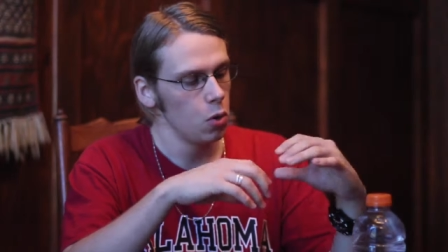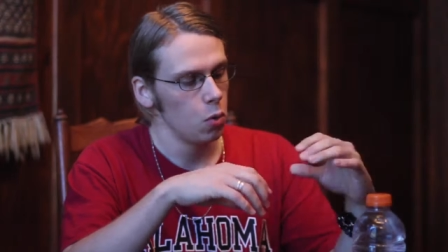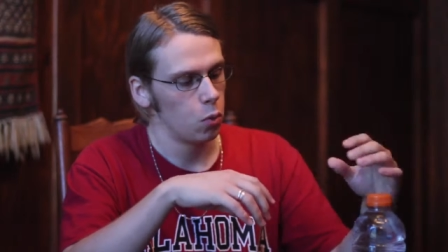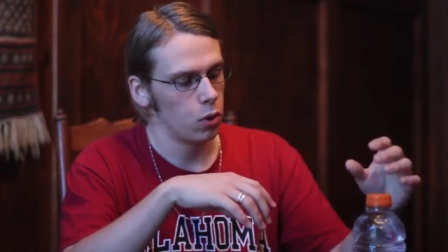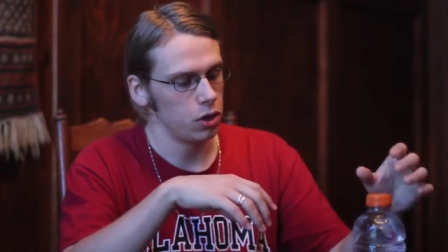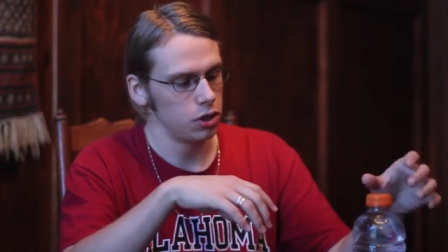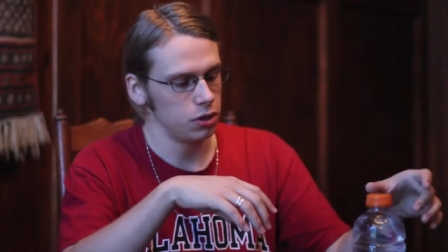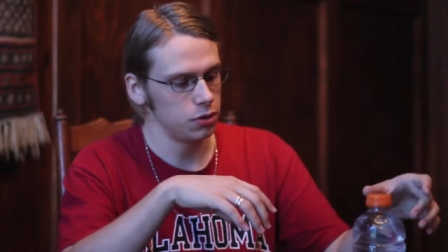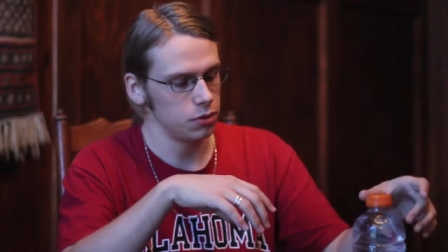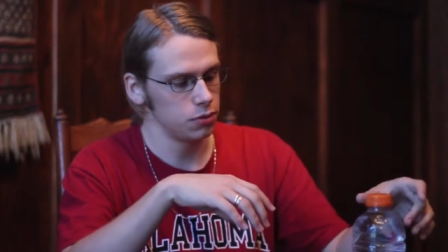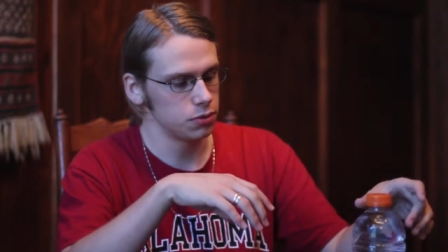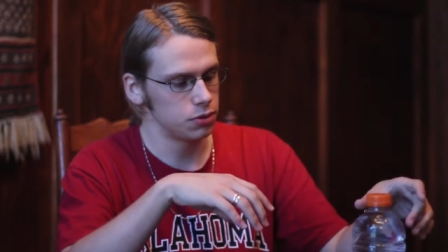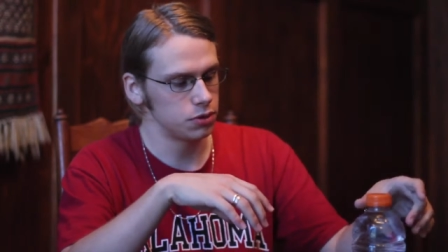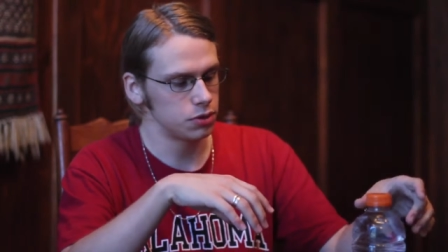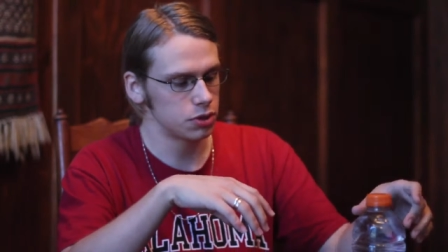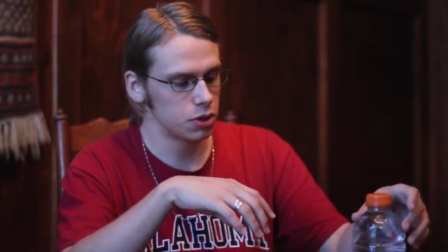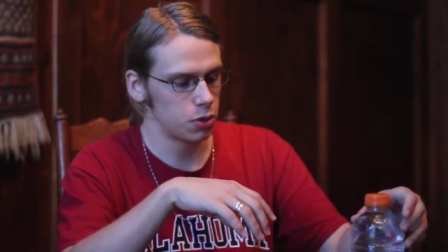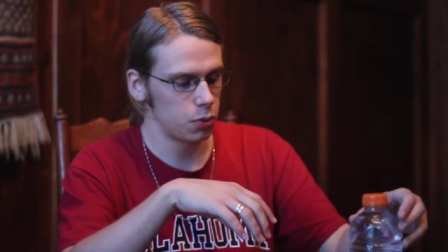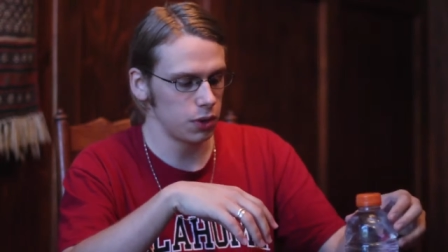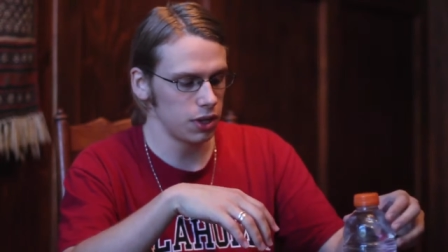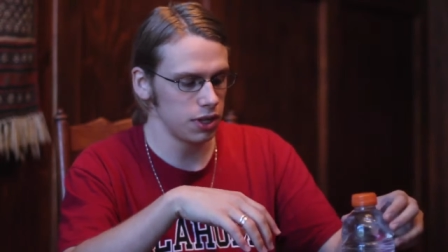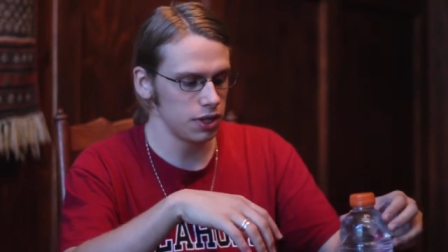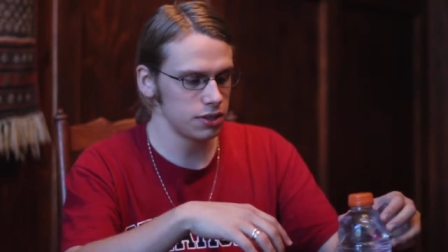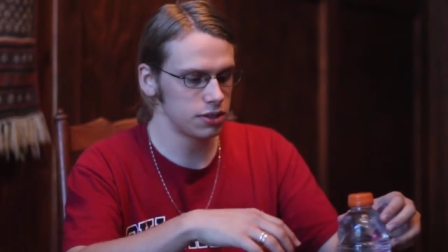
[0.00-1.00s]
When you
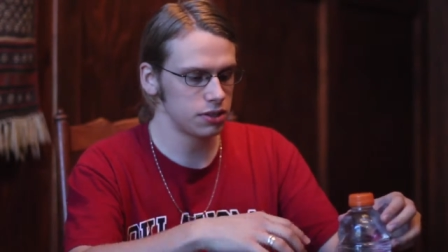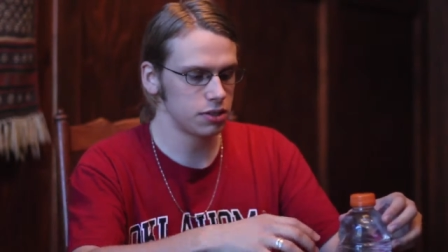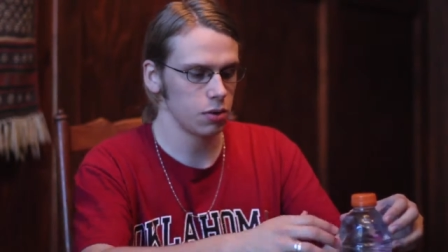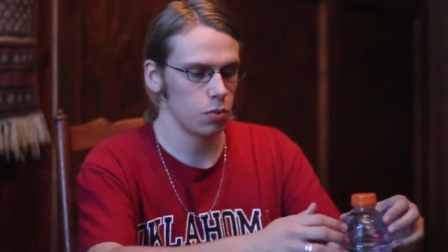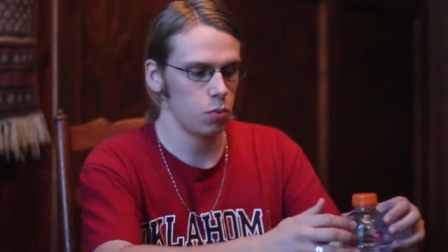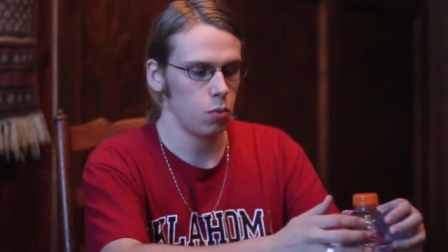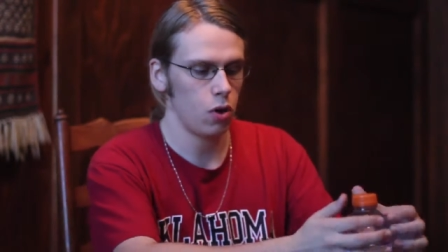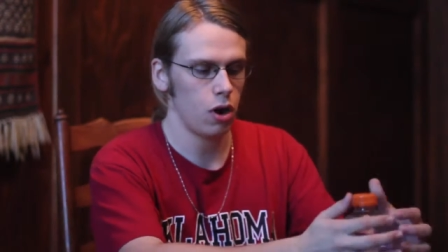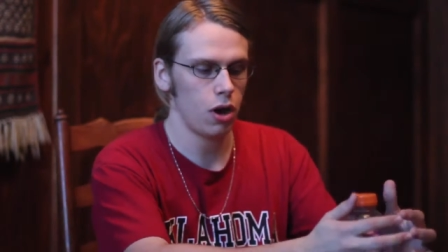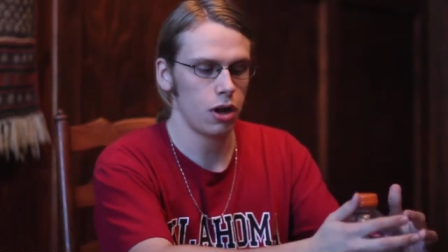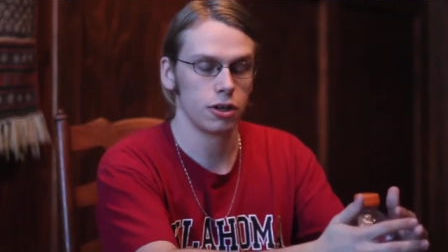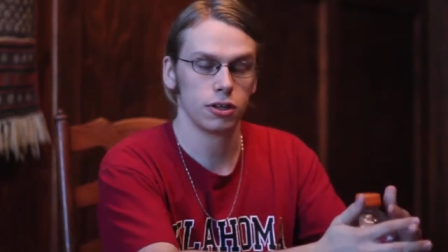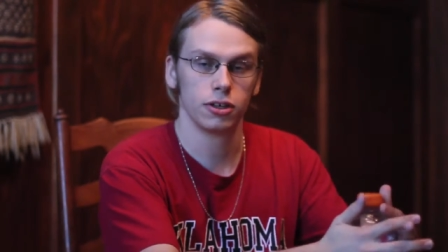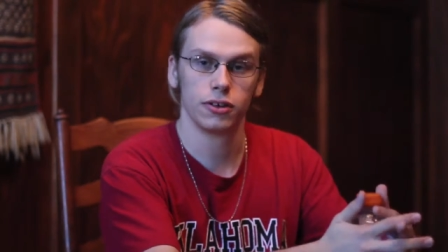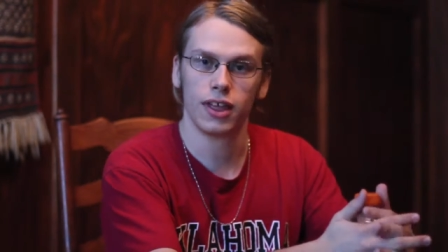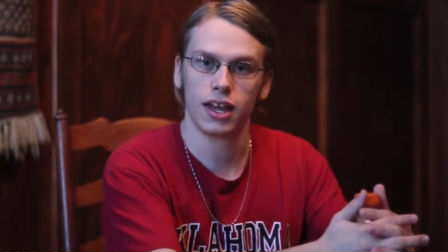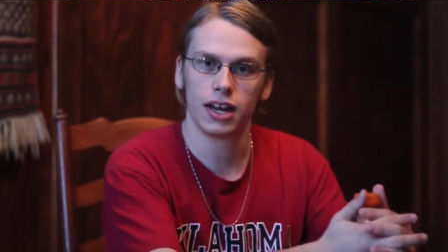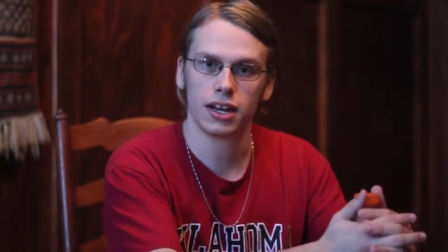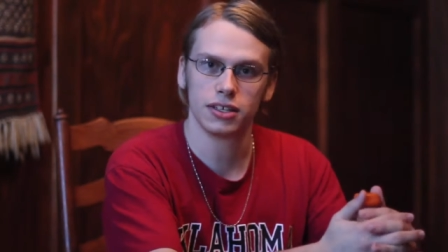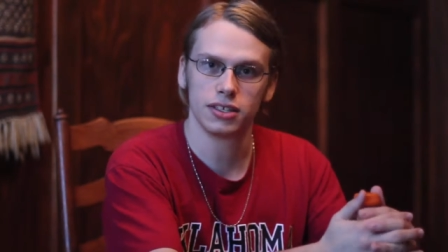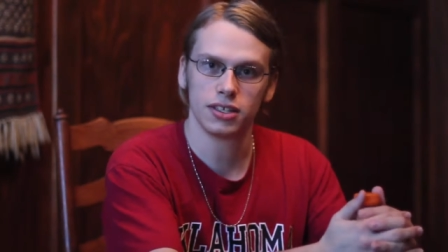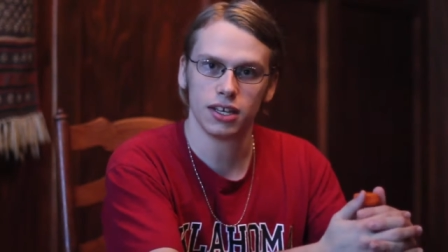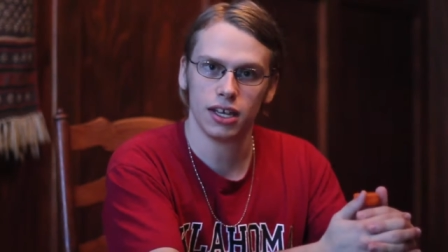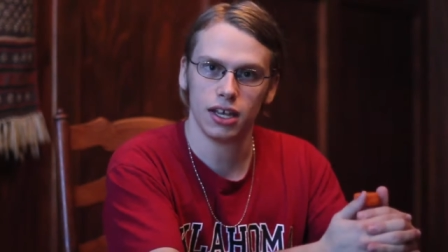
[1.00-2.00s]
squeeze the water
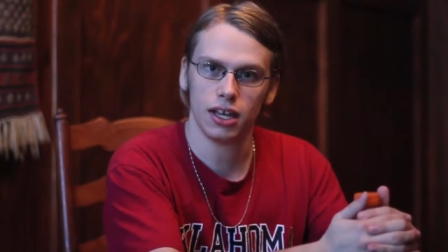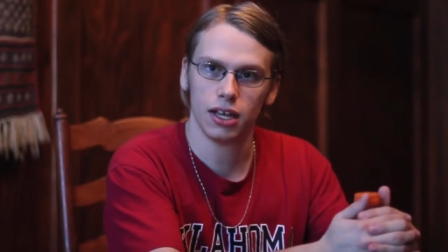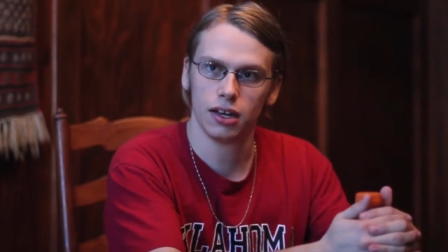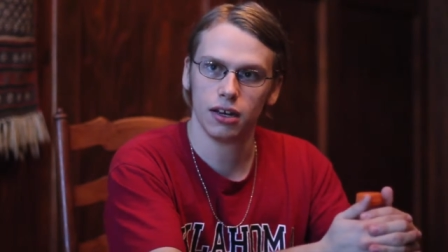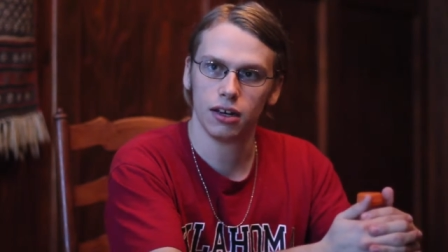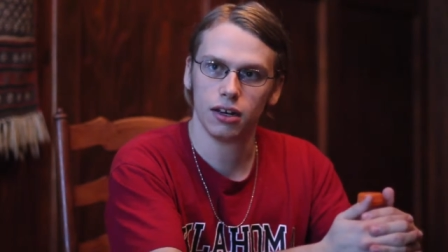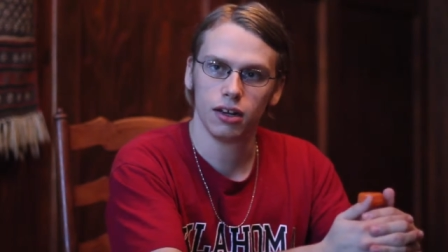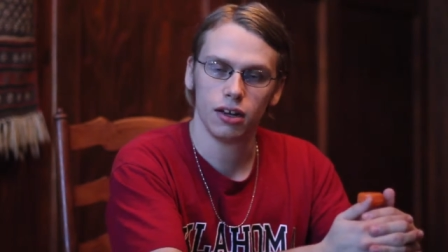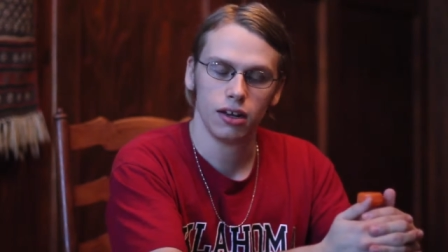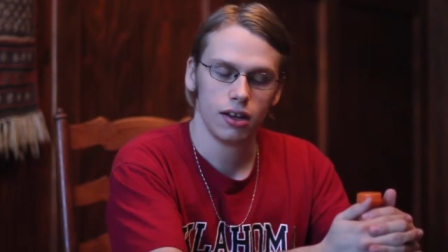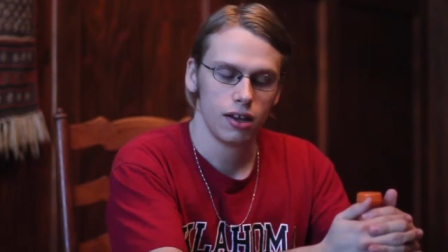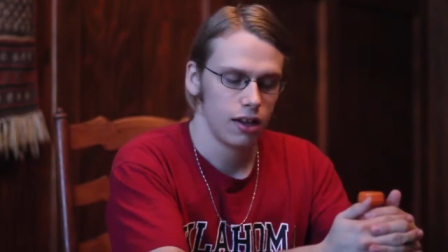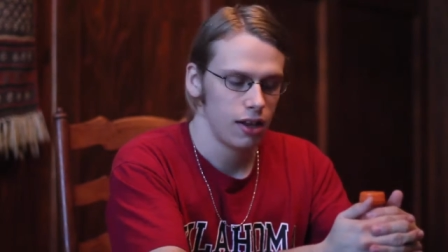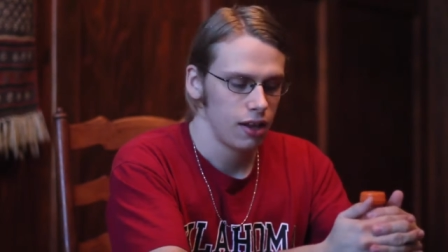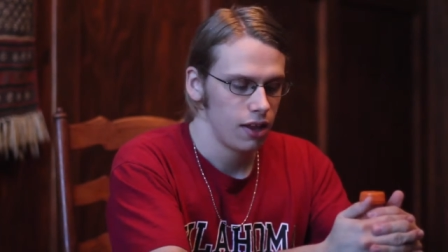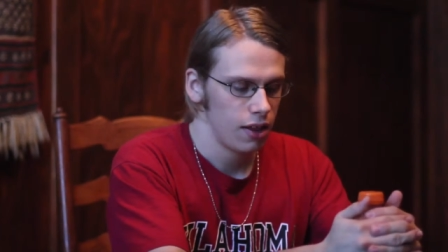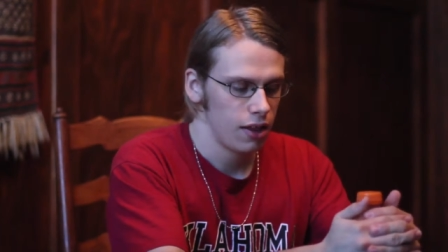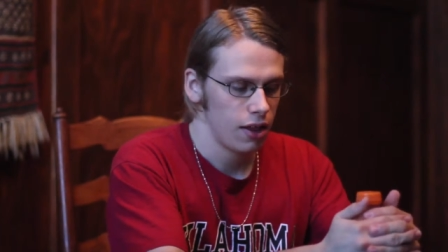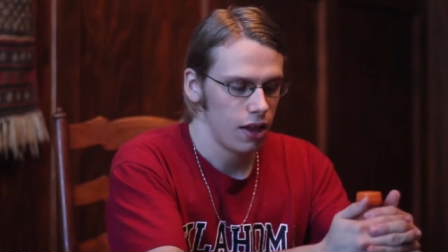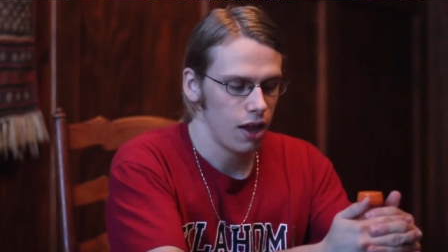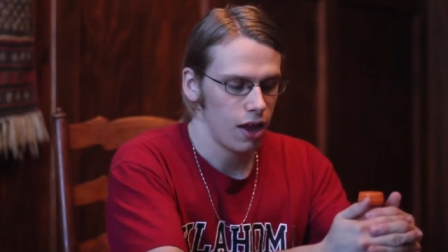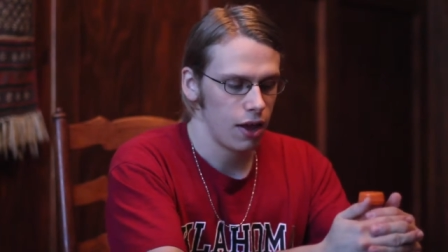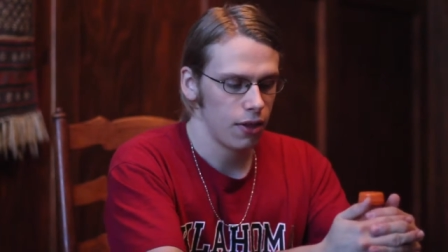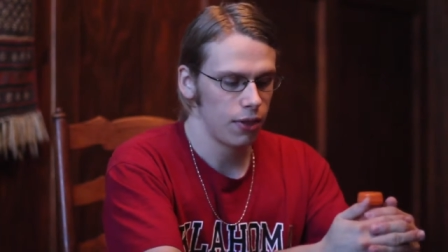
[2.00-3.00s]
that it's in,
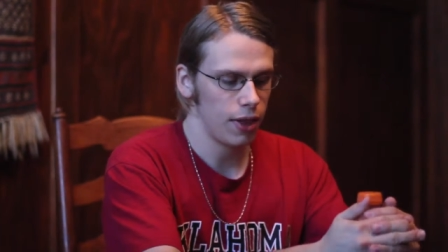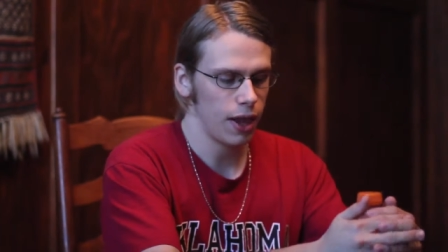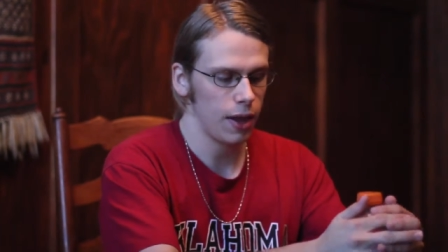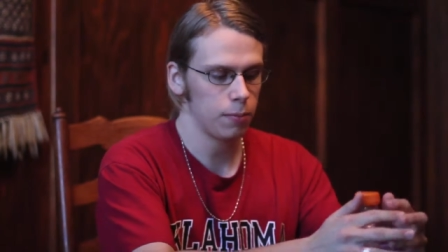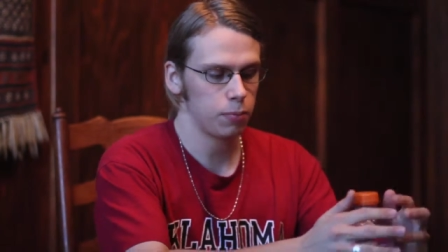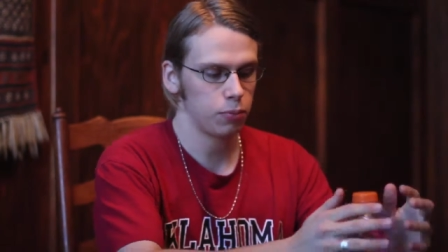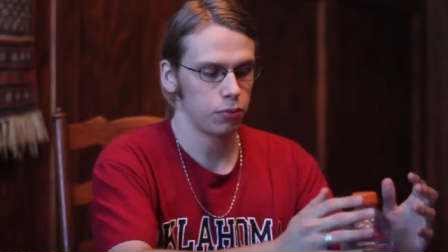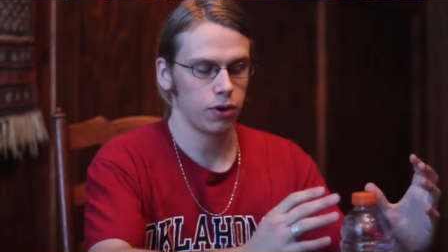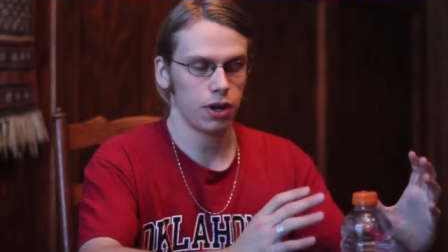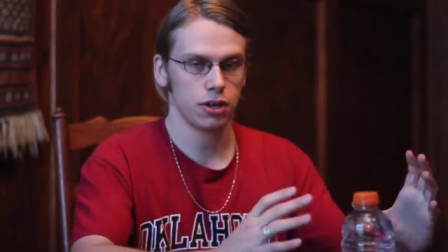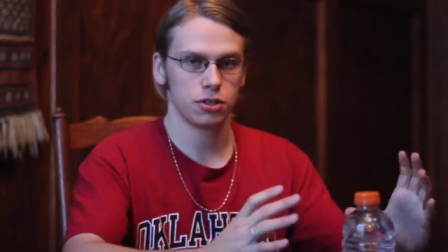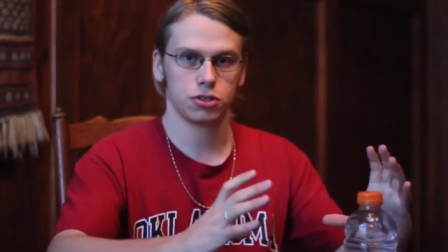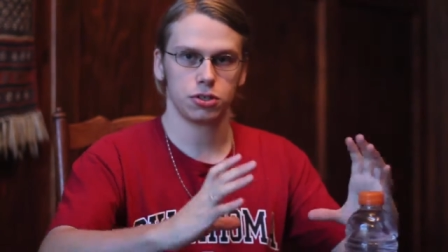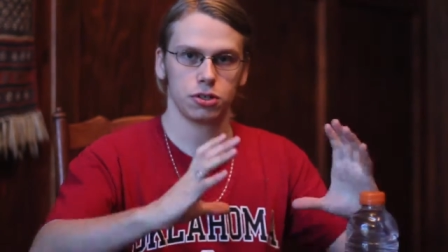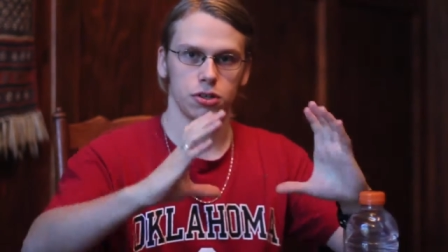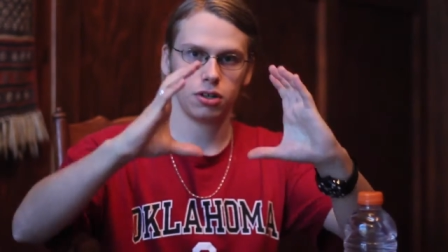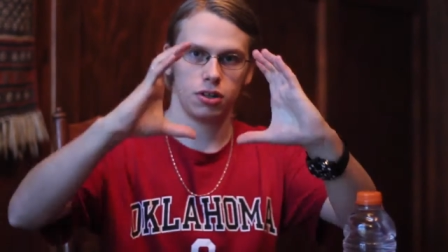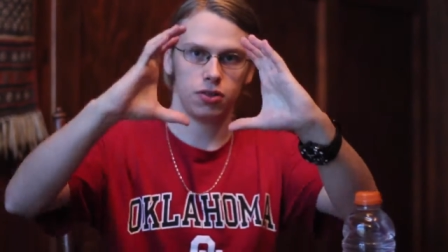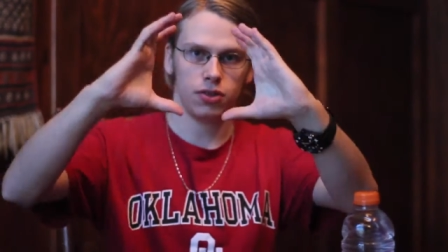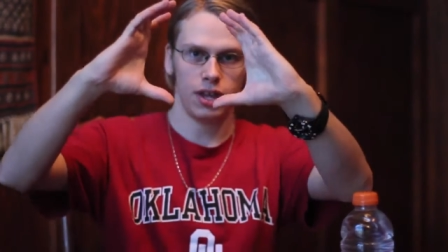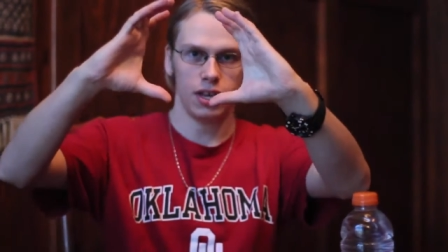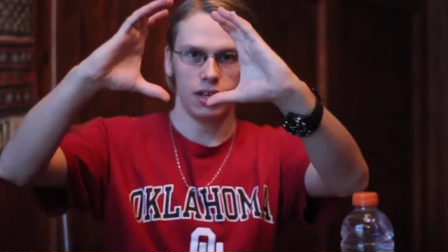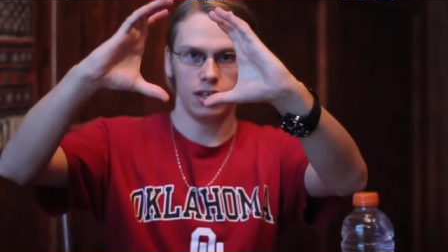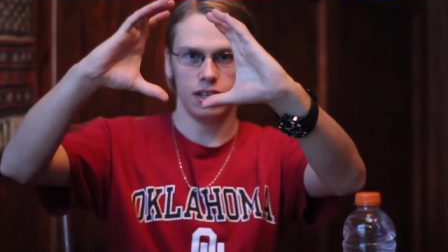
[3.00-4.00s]
that
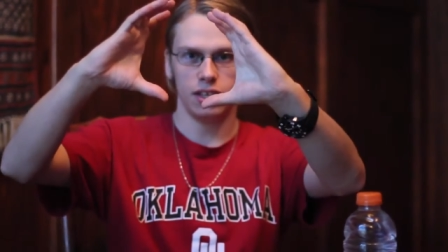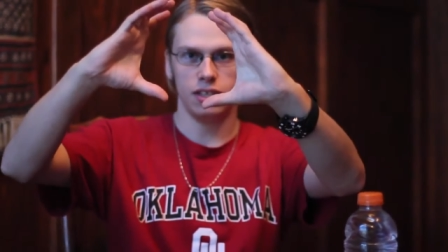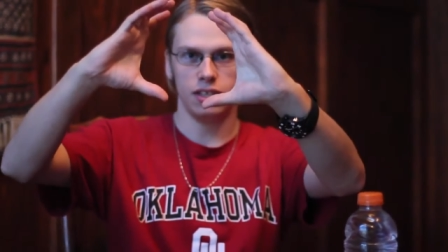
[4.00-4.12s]
pressure then